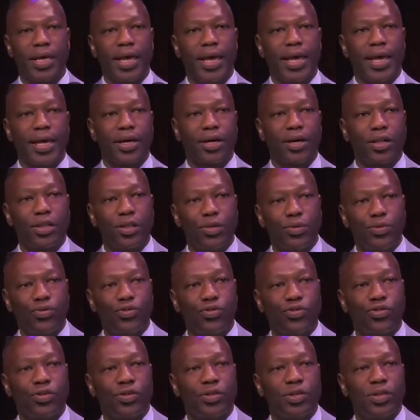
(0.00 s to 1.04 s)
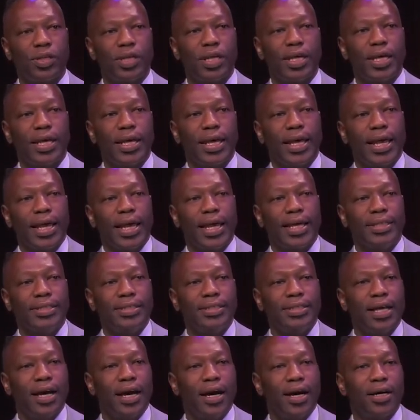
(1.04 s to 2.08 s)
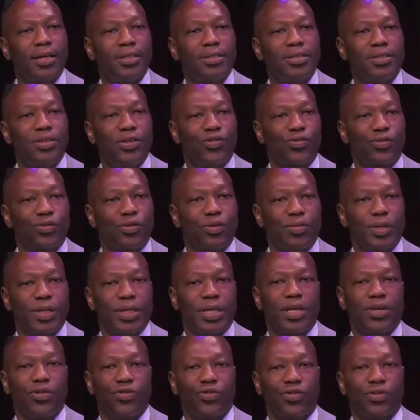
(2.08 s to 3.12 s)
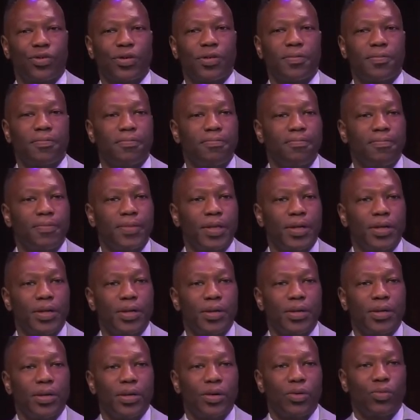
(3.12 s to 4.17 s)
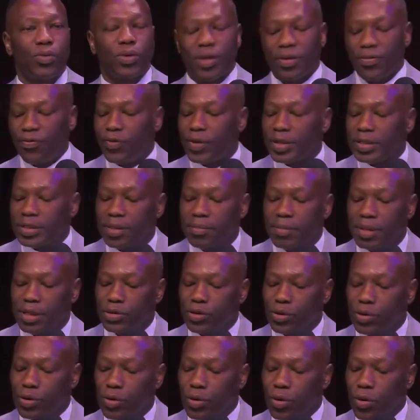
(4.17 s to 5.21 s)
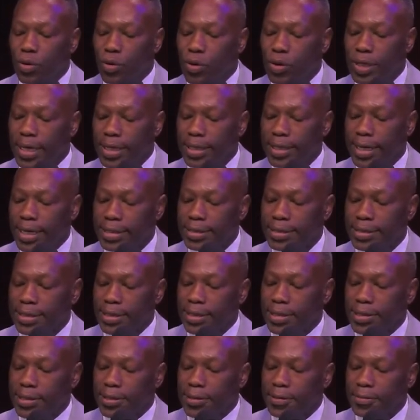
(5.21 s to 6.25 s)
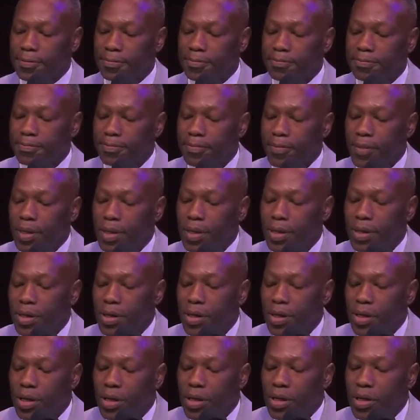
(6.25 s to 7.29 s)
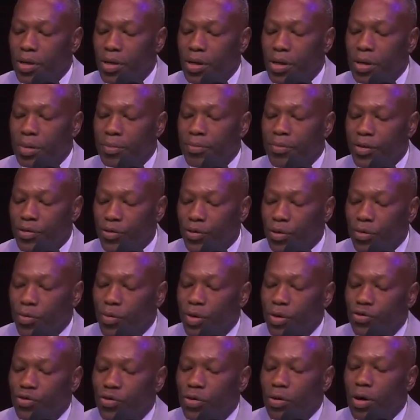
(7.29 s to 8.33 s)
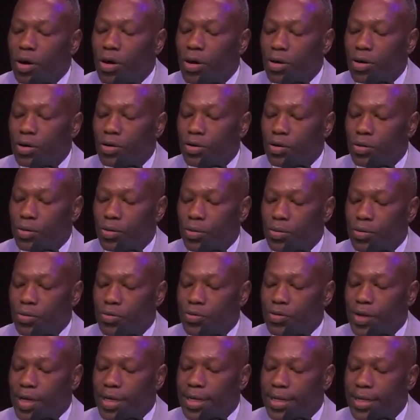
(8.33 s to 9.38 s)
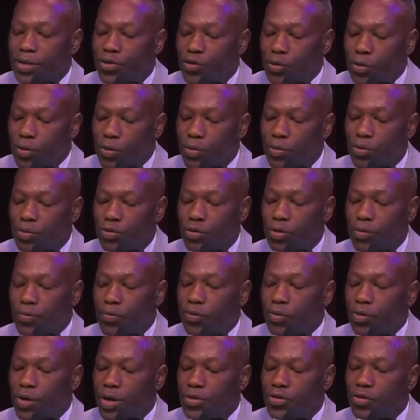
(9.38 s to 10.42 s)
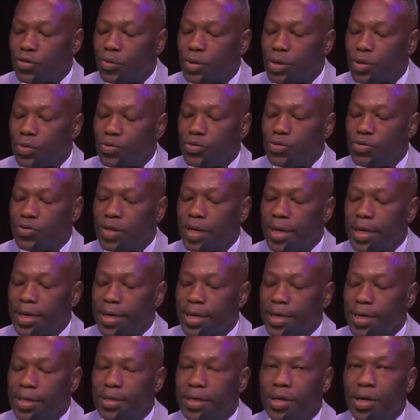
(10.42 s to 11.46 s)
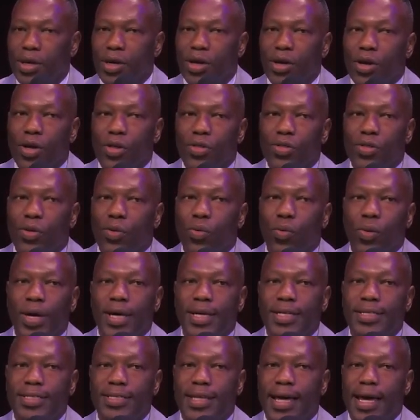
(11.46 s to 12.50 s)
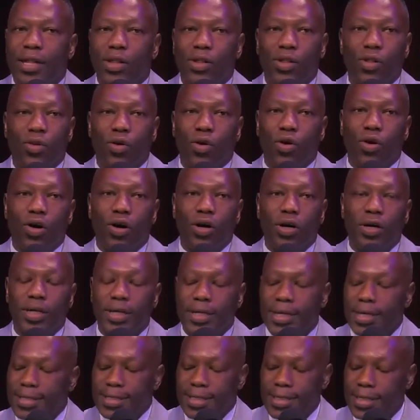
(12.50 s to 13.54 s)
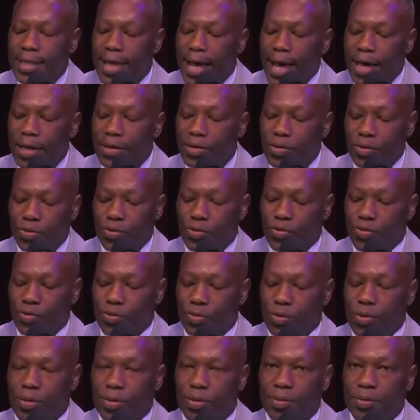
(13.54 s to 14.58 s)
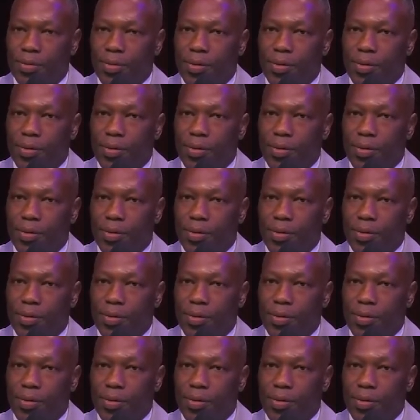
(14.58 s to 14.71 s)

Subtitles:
inclusion, and non-discrimination. What a fundamental goal and ideal. Professor Crenshaw argues that it is crucial for us to understand the ways that law is not neutral,